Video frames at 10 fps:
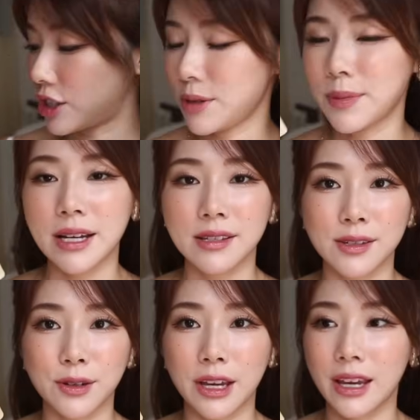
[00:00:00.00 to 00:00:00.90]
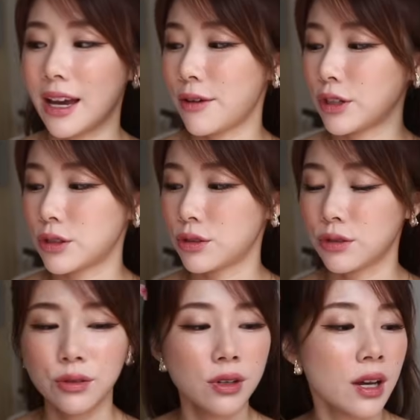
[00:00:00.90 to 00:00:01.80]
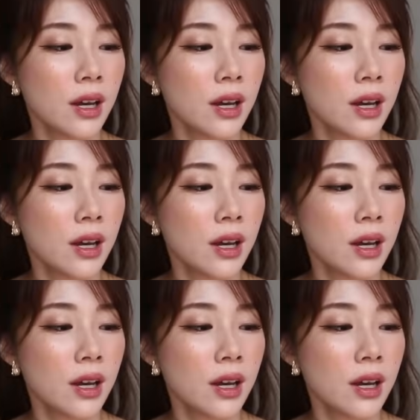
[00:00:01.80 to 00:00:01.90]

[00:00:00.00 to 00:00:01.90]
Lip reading: sheet mask, okay? I've got two.